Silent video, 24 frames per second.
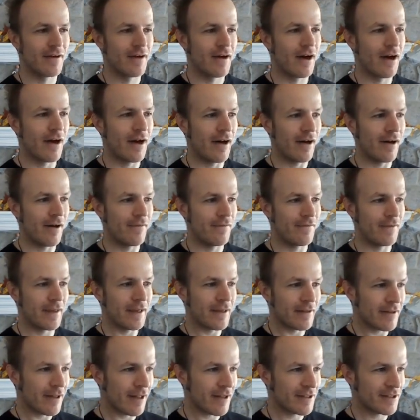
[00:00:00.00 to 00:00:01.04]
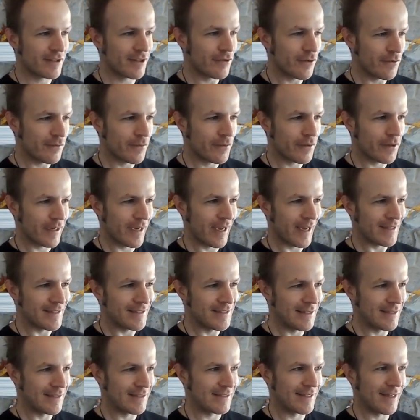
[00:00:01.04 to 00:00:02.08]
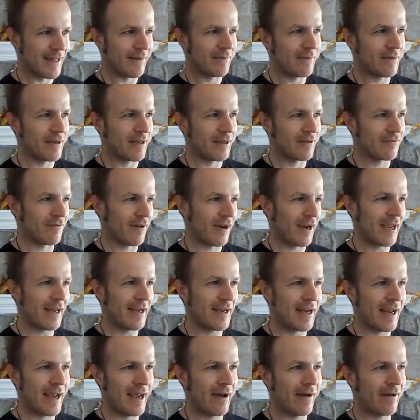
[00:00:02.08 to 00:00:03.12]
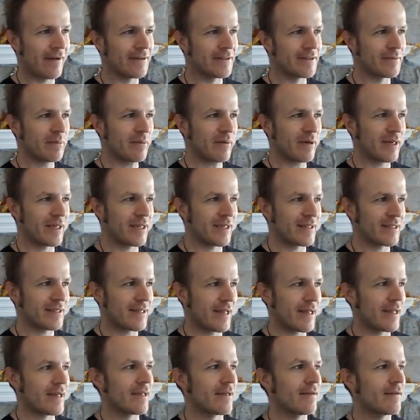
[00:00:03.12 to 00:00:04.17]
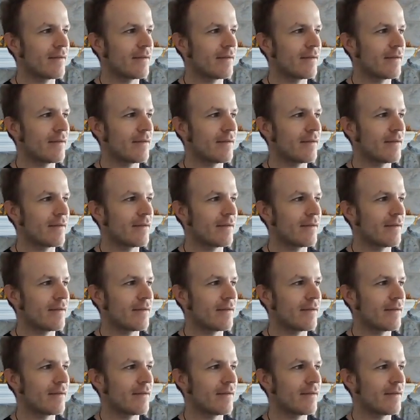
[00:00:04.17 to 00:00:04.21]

of ecological forecasting is happening right now. It's pretty exciting.